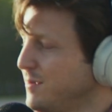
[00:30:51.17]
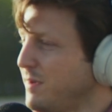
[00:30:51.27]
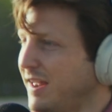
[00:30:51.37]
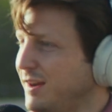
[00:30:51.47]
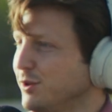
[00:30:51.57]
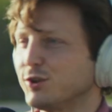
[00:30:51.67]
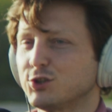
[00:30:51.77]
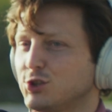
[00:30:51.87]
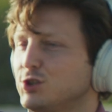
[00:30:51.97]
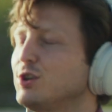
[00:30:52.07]
man, it
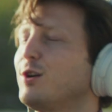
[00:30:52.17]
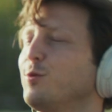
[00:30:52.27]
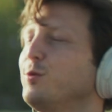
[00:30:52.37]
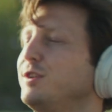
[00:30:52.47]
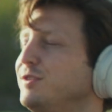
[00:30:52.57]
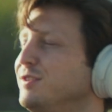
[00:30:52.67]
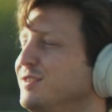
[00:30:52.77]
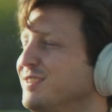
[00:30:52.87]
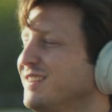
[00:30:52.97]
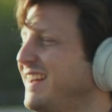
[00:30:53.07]
looks so real.
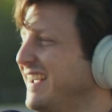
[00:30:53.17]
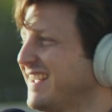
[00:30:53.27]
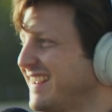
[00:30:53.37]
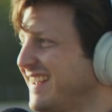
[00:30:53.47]
Like,